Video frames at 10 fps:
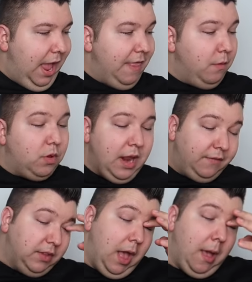and then we're gonna
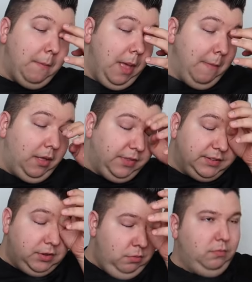have to melt
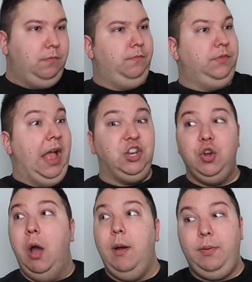this. Ooh, I do
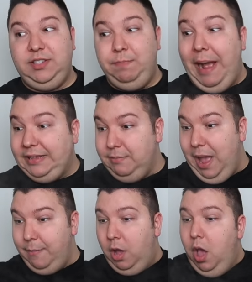not want to put spice in my
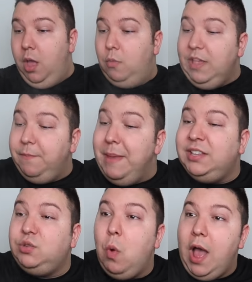eyeball. We
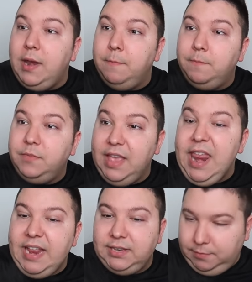missed one. Get
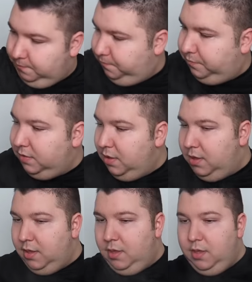it? Did we really need
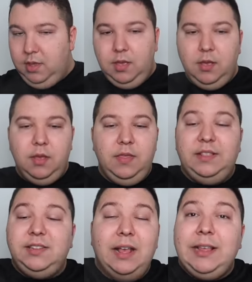to add another one?
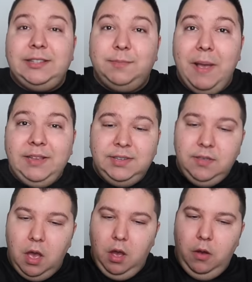It's not that spicy
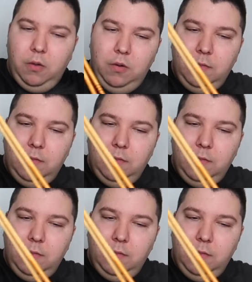though.